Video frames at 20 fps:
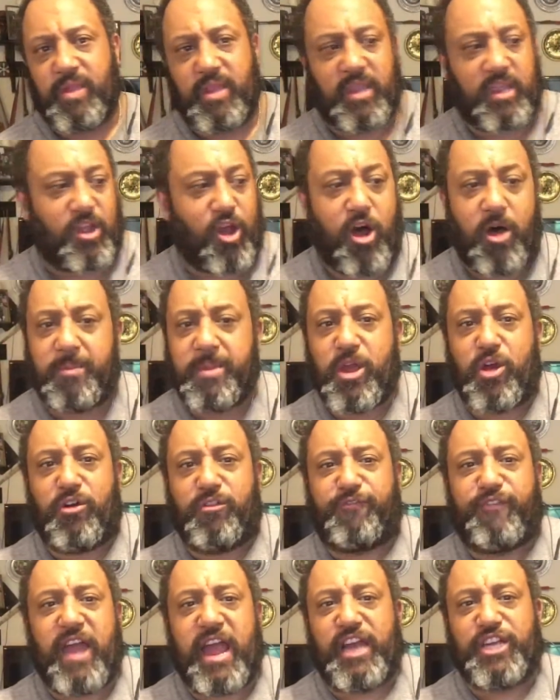Call me
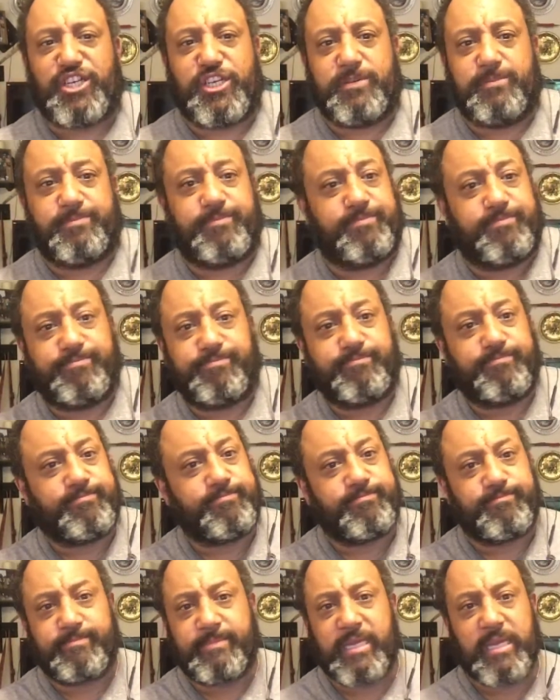old-fashioned,
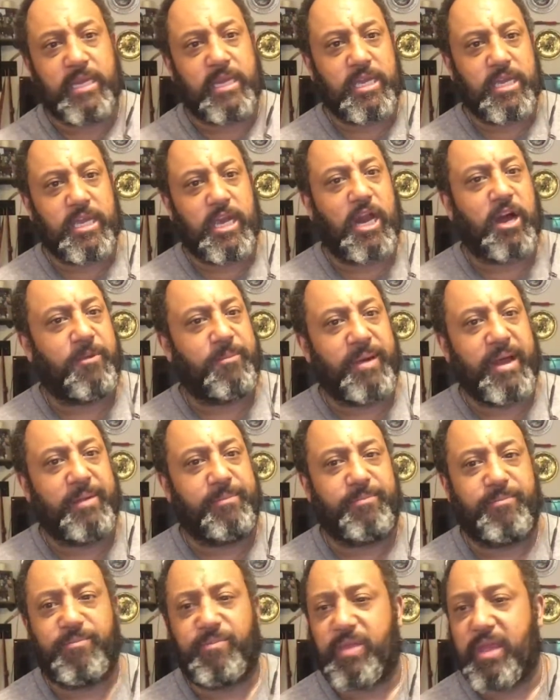you know, but
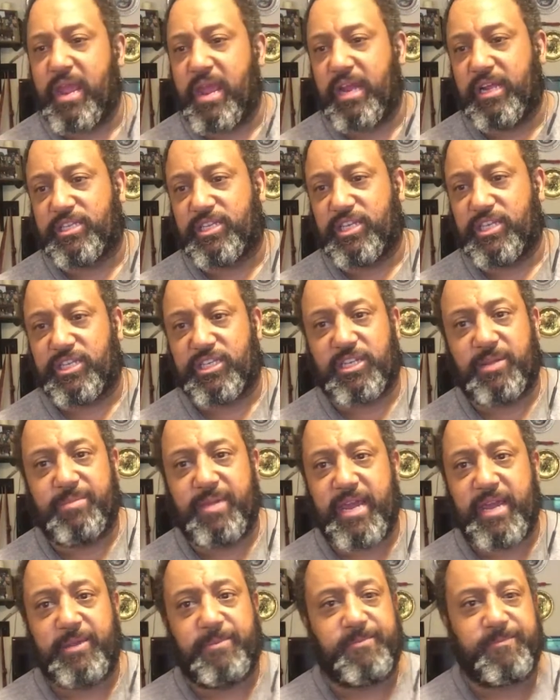it's just, to
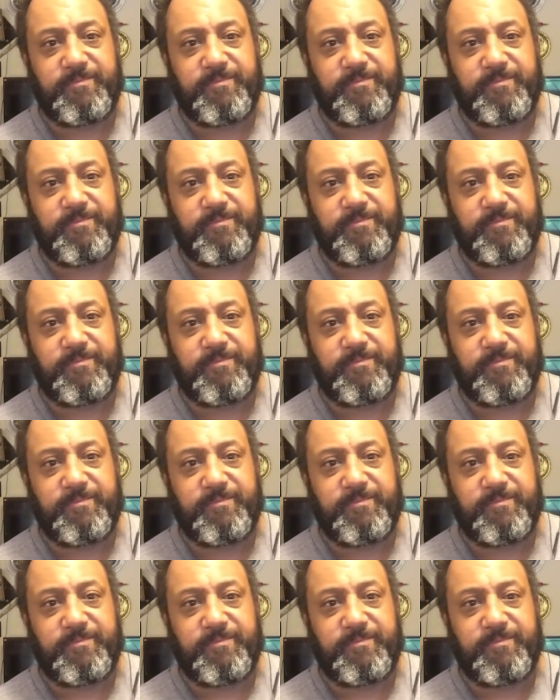me,